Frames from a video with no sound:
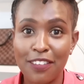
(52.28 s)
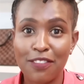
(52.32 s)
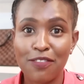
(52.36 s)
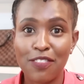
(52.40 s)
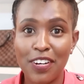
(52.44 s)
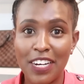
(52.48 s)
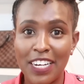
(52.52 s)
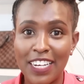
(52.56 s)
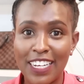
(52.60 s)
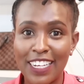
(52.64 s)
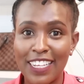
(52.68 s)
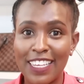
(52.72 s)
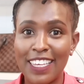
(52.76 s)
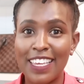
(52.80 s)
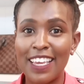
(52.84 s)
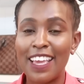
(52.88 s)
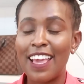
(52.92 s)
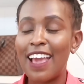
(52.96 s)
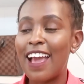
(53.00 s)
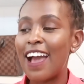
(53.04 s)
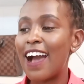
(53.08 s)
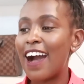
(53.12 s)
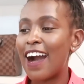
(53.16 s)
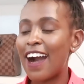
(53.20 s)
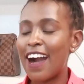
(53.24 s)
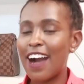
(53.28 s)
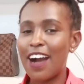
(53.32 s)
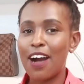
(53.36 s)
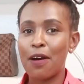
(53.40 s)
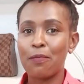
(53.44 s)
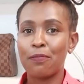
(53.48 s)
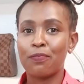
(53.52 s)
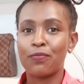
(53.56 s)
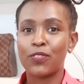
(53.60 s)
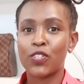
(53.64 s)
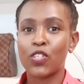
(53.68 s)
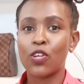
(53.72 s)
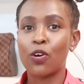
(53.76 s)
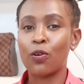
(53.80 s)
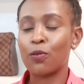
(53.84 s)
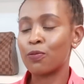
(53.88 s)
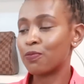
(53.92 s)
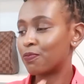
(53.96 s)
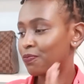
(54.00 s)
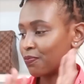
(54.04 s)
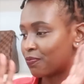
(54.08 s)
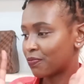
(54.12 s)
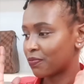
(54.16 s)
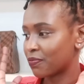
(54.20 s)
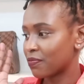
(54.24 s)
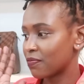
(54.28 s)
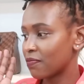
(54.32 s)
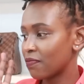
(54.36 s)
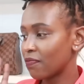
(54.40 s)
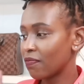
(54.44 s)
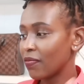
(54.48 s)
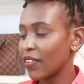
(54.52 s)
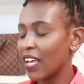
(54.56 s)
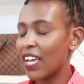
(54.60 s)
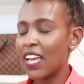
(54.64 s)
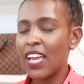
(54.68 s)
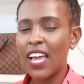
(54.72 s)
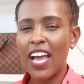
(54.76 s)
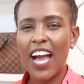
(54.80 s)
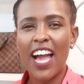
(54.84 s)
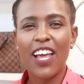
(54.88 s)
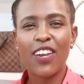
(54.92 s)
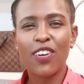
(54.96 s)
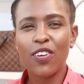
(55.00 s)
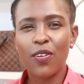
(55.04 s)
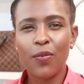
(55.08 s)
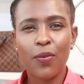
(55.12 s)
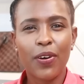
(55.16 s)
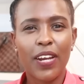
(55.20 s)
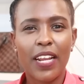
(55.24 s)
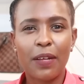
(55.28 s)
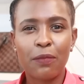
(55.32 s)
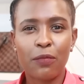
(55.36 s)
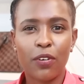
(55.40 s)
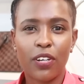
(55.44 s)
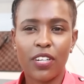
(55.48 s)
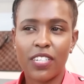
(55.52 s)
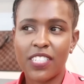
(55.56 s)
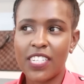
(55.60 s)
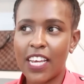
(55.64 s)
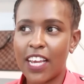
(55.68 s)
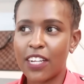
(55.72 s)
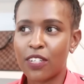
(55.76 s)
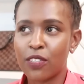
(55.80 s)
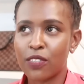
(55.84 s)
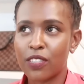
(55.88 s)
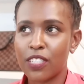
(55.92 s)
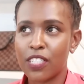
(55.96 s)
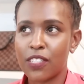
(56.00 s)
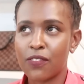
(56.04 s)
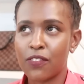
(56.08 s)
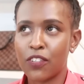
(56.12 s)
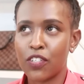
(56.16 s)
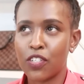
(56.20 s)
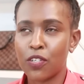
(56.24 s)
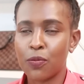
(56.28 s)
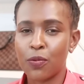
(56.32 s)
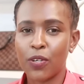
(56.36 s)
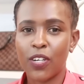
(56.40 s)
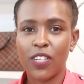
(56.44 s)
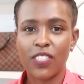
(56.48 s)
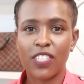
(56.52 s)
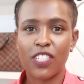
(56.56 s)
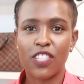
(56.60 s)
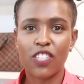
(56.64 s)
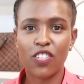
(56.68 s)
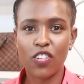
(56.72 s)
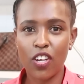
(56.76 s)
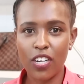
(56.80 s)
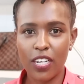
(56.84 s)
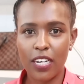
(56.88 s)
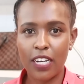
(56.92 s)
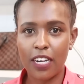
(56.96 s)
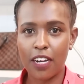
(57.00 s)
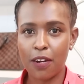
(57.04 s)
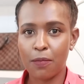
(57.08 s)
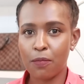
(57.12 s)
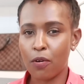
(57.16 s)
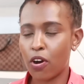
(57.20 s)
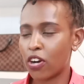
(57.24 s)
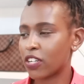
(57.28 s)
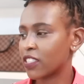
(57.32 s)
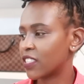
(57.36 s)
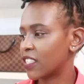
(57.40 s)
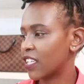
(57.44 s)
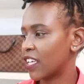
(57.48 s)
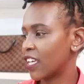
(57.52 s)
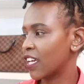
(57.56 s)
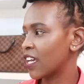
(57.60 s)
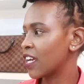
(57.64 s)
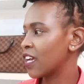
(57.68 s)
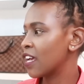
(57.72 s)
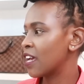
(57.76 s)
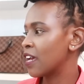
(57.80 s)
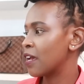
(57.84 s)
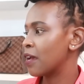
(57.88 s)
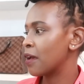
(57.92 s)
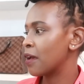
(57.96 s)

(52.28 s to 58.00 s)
friendly. So I don't know what I'm going to title this video because it's not an unboxing.